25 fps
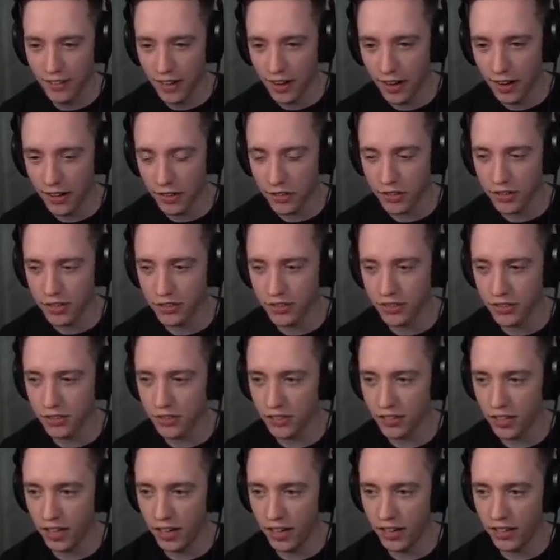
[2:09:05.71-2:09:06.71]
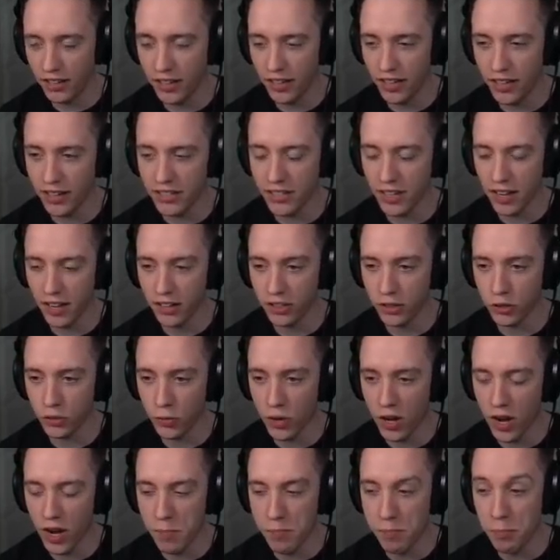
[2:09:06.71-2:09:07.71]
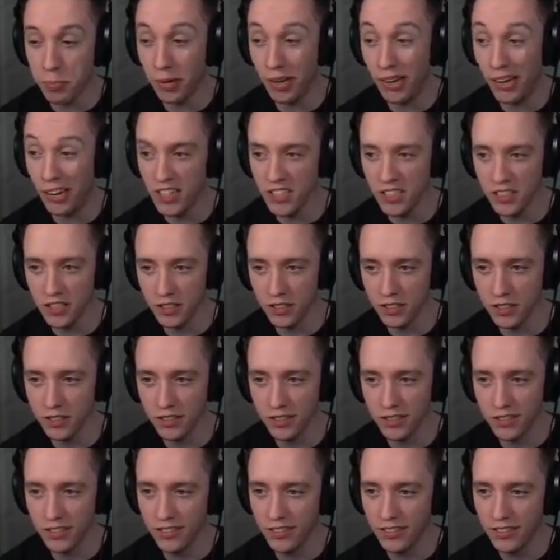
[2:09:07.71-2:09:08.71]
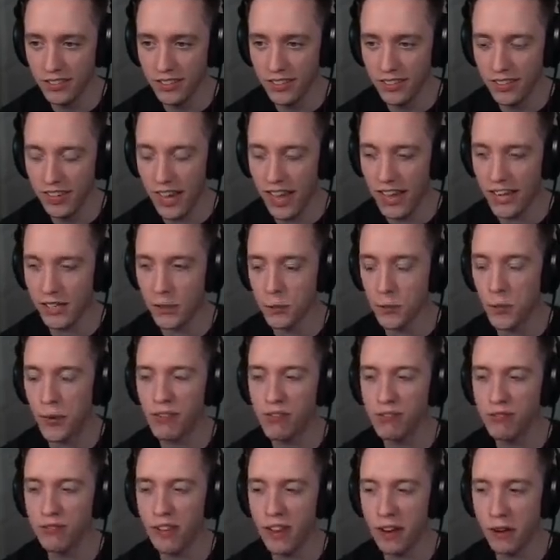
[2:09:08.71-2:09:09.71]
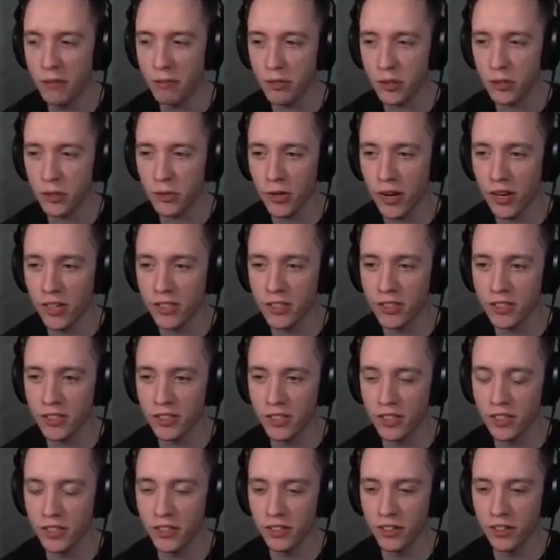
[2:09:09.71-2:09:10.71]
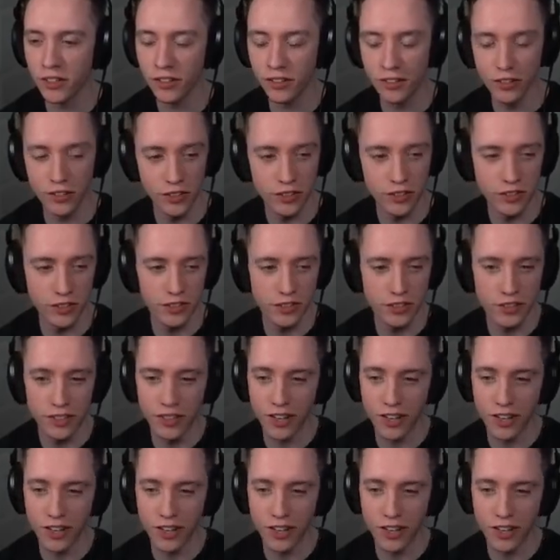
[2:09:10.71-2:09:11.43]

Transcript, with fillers: Ours has a setting that has like dry plus. That is my favorite dryer setting, dude.